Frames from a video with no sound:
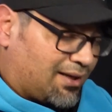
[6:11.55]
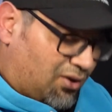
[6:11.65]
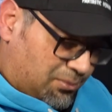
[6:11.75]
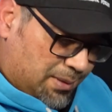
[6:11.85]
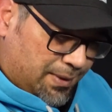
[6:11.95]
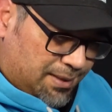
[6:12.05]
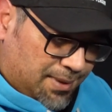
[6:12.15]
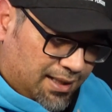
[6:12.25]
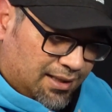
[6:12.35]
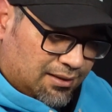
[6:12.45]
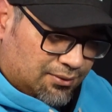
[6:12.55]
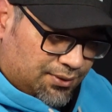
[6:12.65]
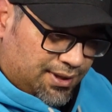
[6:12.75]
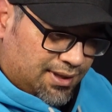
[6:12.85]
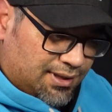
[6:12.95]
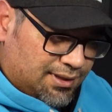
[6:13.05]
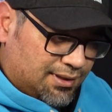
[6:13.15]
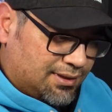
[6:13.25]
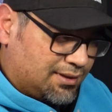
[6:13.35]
all my money back, including the